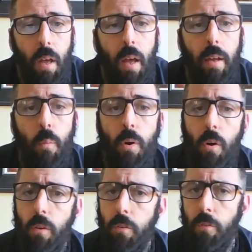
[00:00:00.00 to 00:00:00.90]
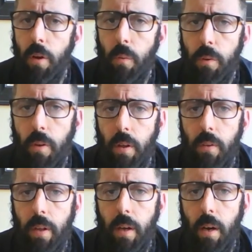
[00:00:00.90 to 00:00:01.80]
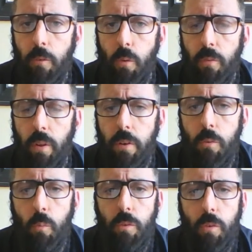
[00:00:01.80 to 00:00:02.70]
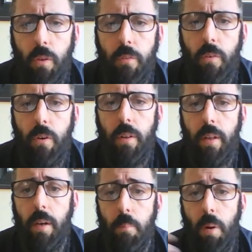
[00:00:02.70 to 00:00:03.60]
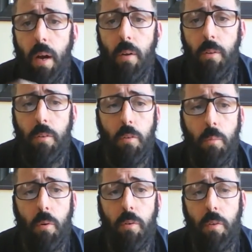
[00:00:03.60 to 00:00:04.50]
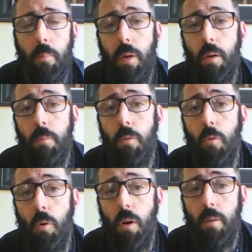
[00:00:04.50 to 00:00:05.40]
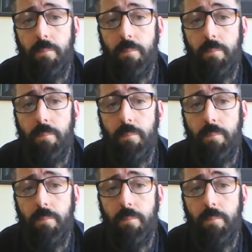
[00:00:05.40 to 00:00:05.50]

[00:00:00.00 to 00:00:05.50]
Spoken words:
Yet regardless of how exactly God's revelation was delivered and then compiled into the books that make up the Torah,